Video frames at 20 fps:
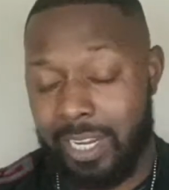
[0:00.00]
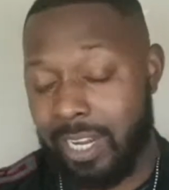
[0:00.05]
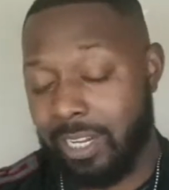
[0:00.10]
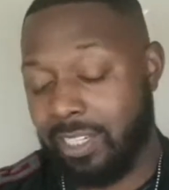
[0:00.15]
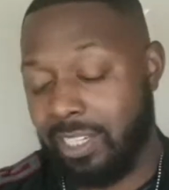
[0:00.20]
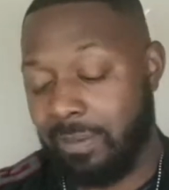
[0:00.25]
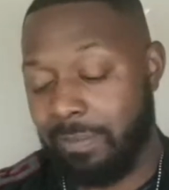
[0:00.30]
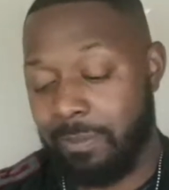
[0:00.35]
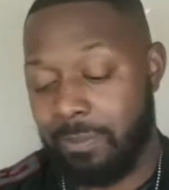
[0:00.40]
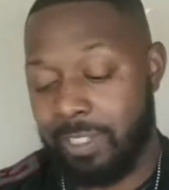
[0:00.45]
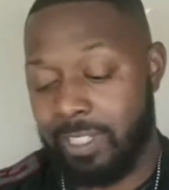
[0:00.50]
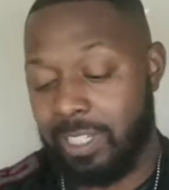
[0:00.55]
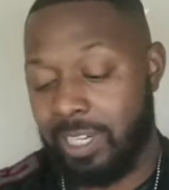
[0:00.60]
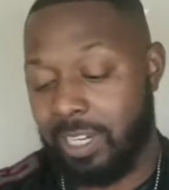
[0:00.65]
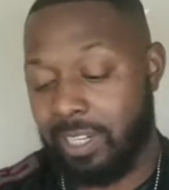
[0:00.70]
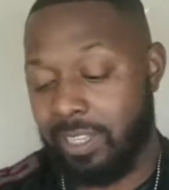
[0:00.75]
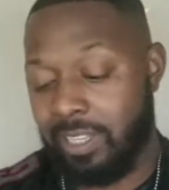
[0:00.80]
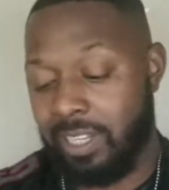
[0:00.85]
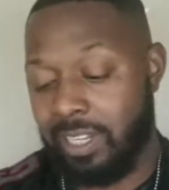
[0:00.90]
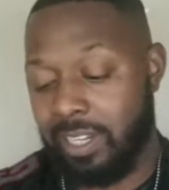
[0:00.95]
Y'all tell me what
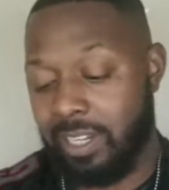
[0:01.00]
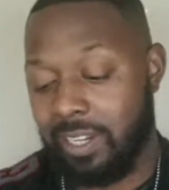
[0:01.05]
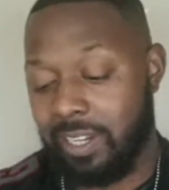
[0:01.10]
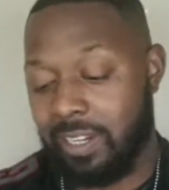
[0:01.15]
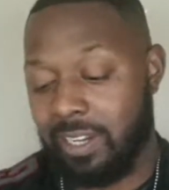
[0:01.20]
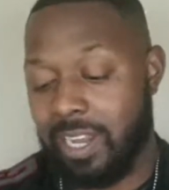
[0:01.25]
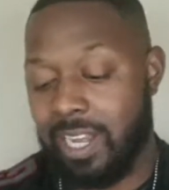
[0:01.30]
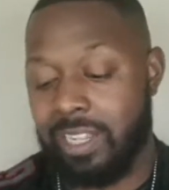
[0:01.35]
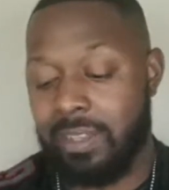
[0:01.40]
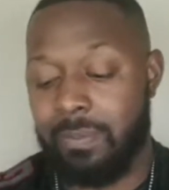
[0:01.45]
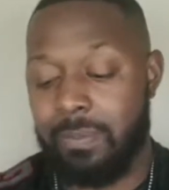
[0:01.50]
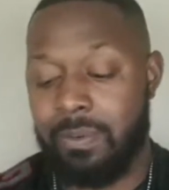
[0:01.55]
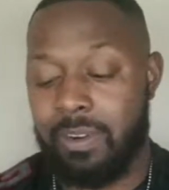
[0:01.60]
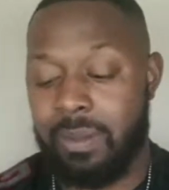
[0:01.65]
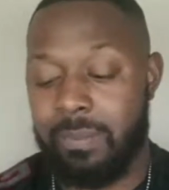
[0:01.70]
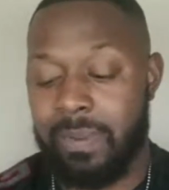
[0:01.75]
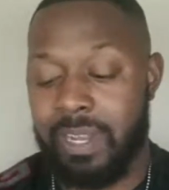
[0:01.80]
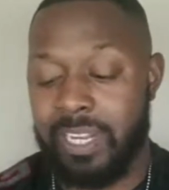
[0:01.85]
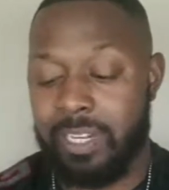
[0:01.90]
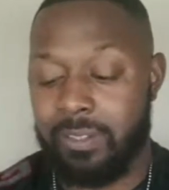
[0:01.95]
y'all think. Got the boy
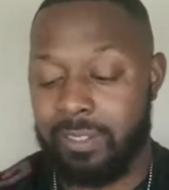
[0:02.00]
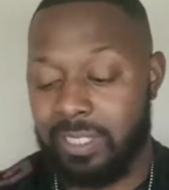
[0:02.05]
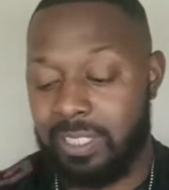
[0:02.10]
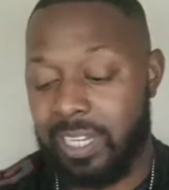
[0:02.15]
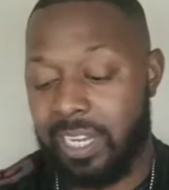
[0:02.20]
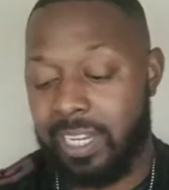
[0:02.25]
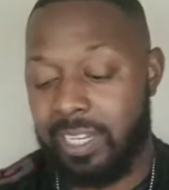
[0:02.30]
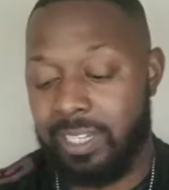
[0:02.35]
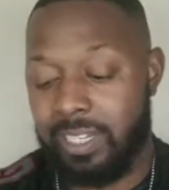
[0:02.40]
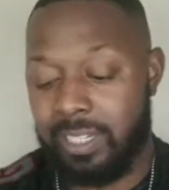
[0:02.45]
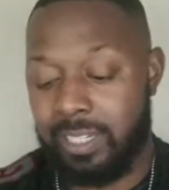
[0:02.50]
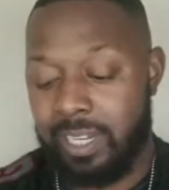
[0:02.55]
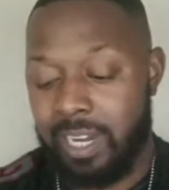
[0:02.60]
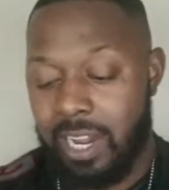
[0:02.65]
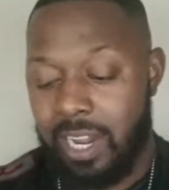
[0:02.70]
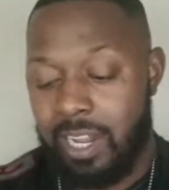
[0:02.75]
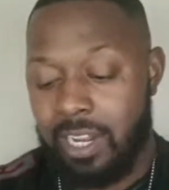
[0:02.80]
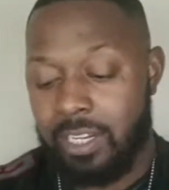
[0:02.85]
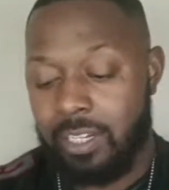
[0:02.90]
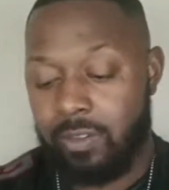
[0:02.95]
Emmanuel Sanders,
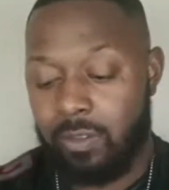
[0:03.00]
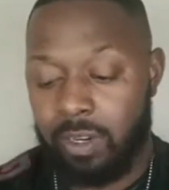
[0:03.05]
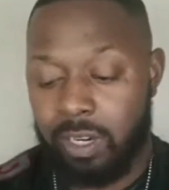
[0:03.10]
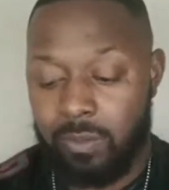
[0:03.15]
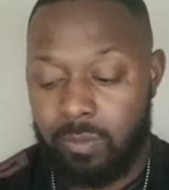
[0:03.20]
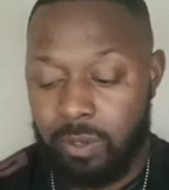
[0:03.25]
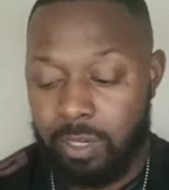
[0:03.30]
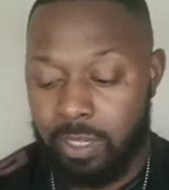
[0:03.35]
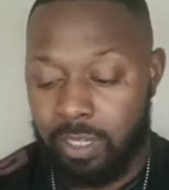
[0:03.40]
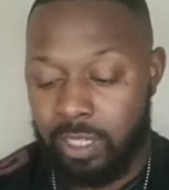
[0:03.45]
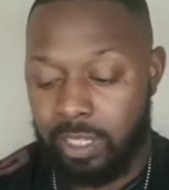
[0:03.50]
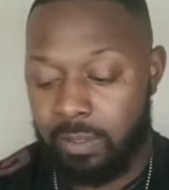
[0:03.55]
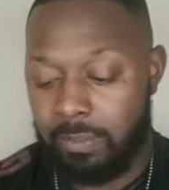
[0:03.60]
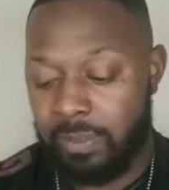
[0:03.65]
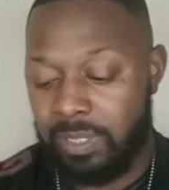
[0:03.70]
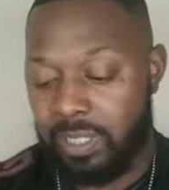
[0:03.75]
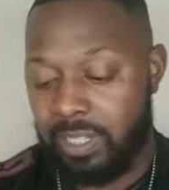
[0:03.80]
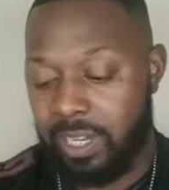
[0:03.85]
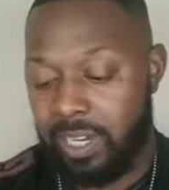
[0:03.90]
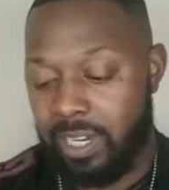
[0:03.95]
Terrell
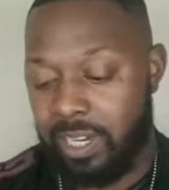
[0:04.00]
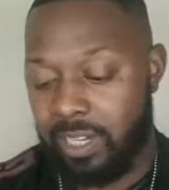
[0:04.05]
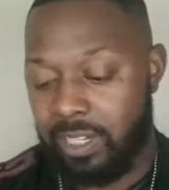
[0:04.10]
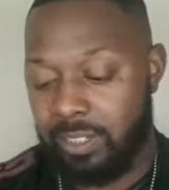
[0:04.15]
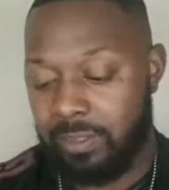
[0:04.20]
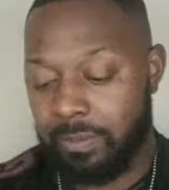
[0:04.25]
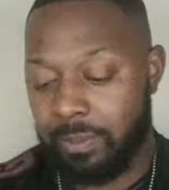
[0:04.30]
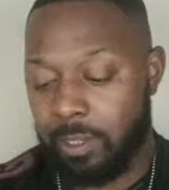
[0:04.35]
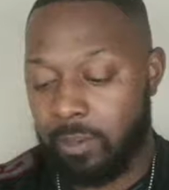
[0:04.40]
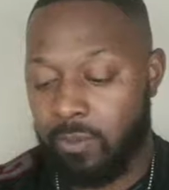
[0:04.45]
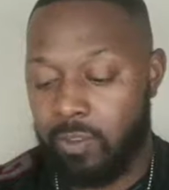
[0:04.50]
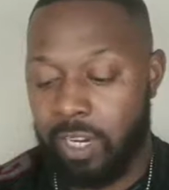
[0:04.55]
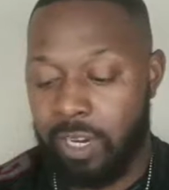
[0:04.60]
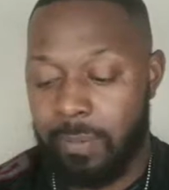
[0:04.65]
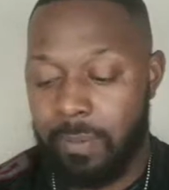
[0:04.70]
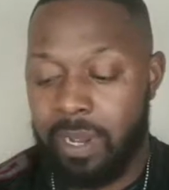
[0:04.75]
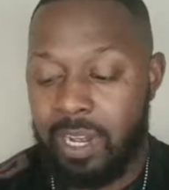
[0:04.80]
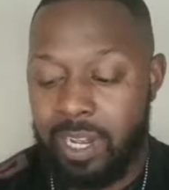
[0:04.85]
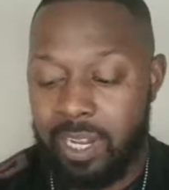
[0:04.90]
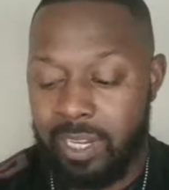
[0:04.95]
Williams,
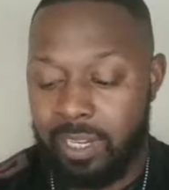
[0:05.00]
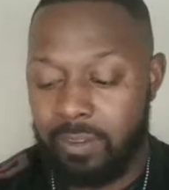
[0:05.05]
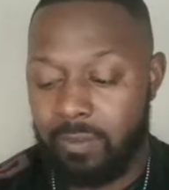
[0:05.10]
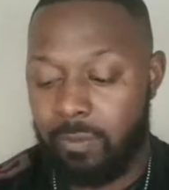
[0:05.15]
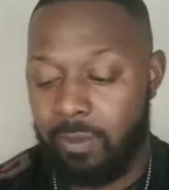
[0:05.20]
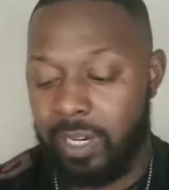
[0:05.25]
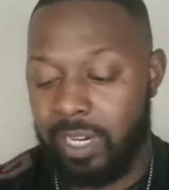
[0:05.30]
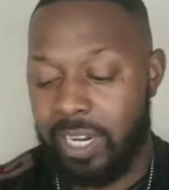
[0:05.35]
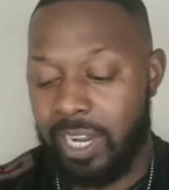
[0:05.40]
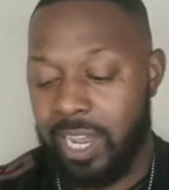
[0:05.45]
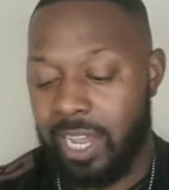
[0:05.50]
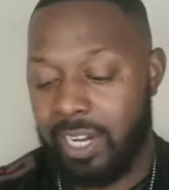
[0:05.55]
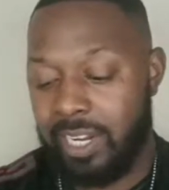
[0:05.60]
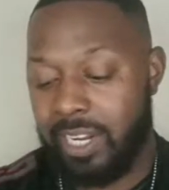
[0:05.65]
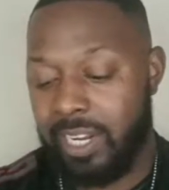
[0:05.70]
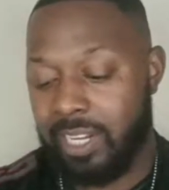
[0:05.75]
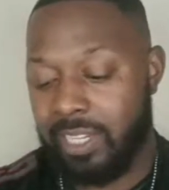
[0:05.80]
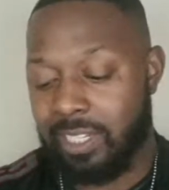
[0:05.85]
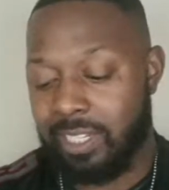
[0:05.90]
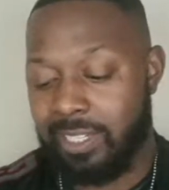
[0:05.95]
Kareem Hunt, rookie out of
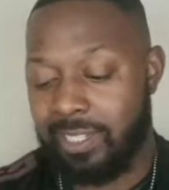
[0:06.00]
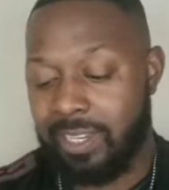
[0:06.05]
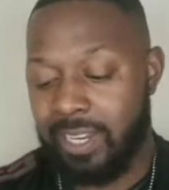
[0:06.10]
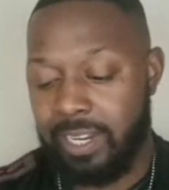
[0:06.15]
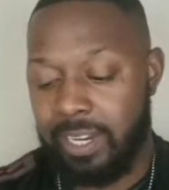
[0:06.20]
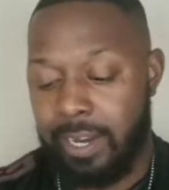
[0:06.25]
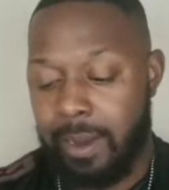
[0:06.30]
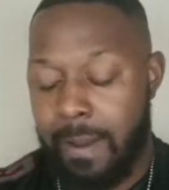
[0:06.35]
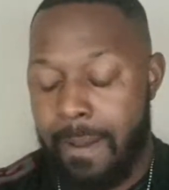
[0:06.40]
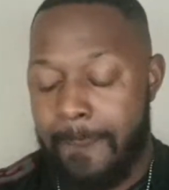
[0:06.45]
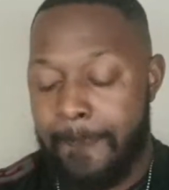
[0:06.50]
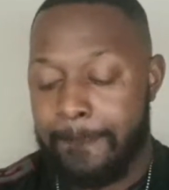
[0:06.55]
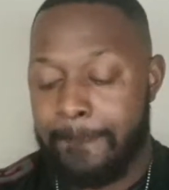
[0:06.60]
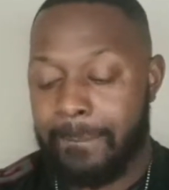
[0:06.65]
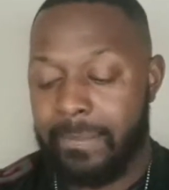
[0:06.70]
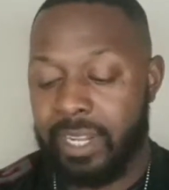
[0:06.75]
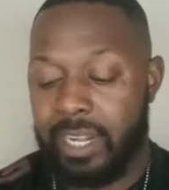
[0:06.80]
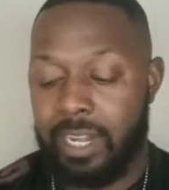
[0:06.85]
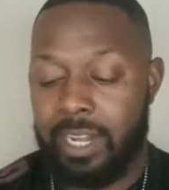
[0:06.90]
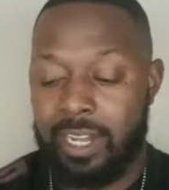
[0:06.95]
Kansas City,
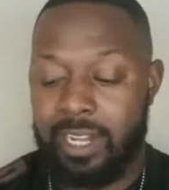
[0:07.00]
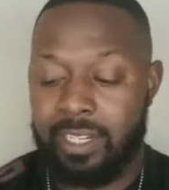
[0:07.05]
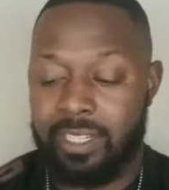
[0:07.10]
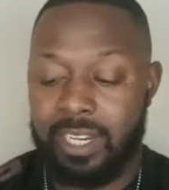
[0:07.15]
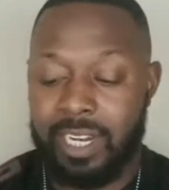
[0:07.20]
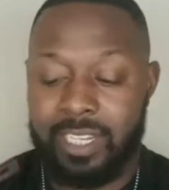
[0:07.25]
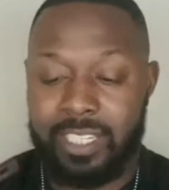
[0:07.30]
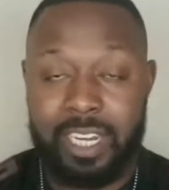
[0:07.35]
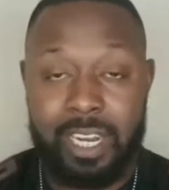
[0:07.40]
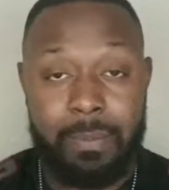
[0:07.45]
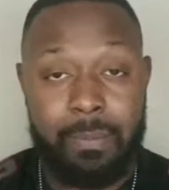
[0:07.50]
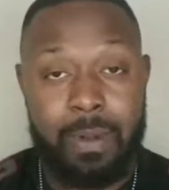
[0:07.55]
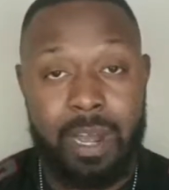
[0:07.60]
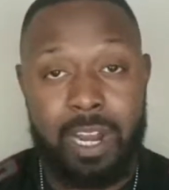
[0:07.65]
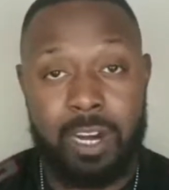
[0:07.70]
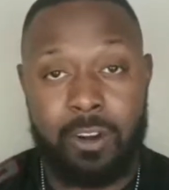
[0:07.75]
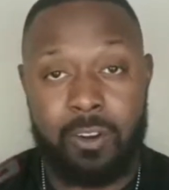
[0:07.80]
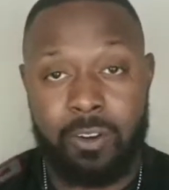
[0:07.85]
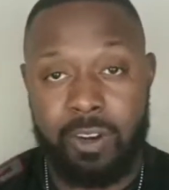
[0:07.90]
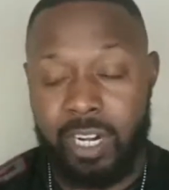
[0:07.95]
Dante
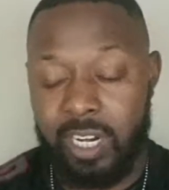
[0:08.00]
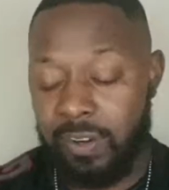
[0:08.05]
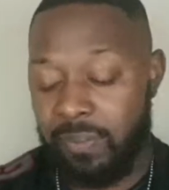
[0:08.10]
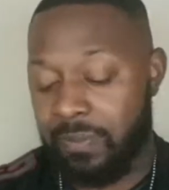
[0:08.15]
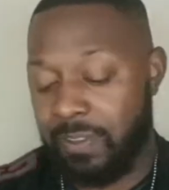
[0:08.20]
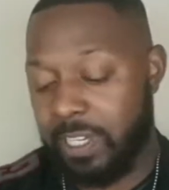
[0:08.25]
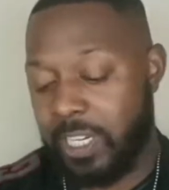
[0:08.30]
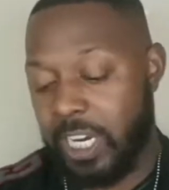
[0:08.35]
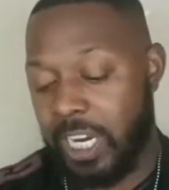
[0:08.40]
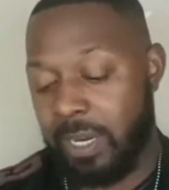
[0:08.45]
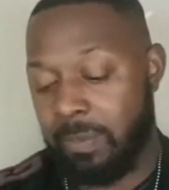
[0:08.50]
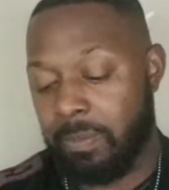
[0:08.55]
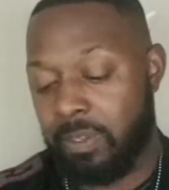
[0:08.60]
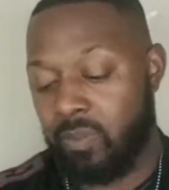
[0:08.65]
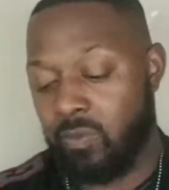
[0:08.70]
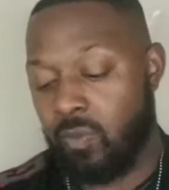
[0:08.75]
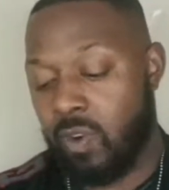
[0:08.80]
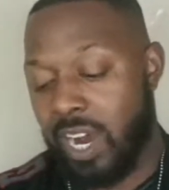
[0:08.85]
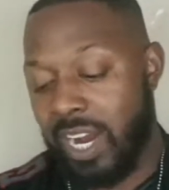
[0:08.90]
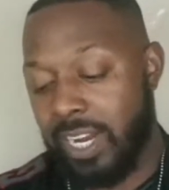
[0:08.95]
Moncrief, James
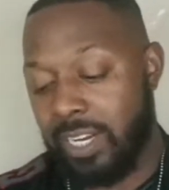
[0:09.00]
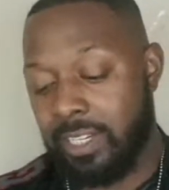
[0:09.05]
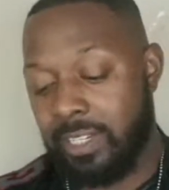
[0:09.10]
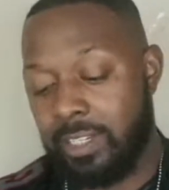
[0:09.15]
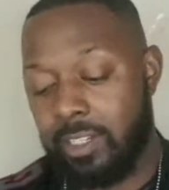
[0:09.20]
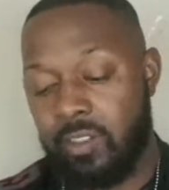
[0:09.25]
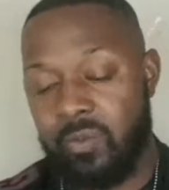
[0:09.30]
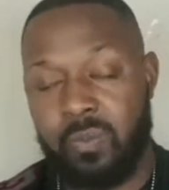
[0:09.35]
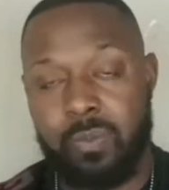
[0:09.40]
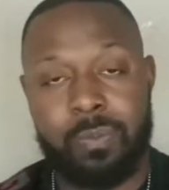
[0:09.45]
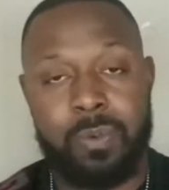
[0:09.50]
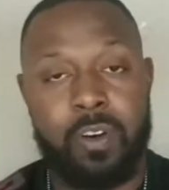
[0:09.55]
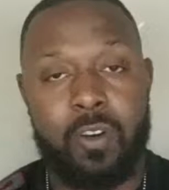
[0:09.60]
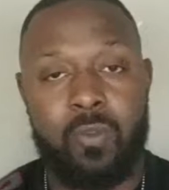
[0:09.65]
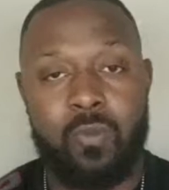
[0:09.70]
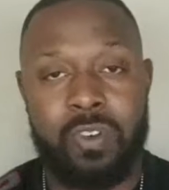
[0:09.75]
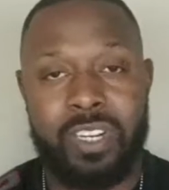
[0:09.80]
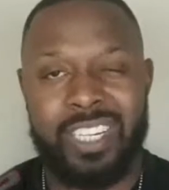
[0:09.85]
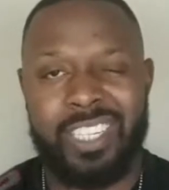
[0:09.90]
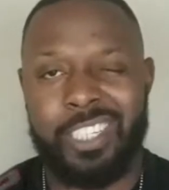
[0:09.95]
White, Super
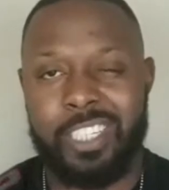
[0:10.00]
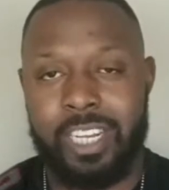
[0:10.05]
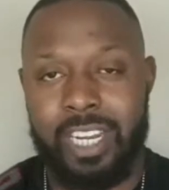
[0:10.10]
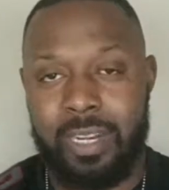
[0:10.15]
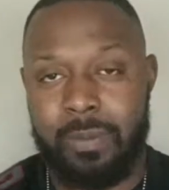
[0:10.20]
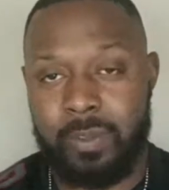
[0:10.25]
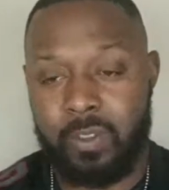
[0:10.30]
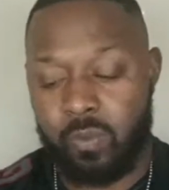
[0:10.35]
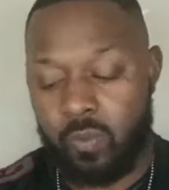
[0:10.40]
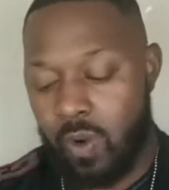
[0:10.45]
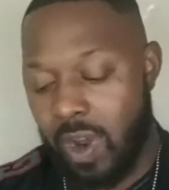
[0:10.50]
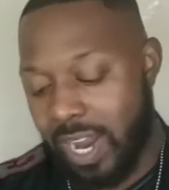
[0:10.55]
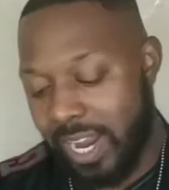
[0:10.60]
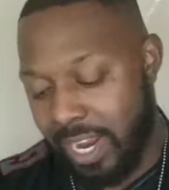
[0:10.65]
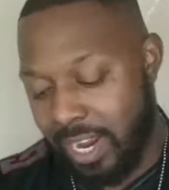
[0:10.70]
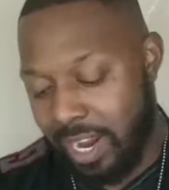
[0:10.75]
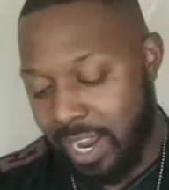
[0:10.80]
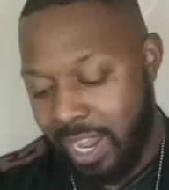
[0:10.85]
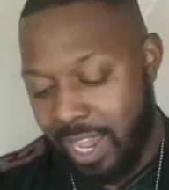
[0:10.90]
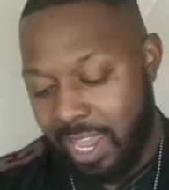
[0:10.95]
Bowl winner James
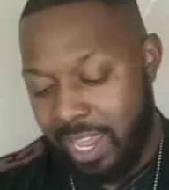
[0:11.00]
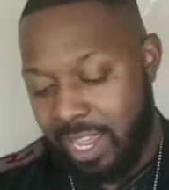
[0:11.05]
White,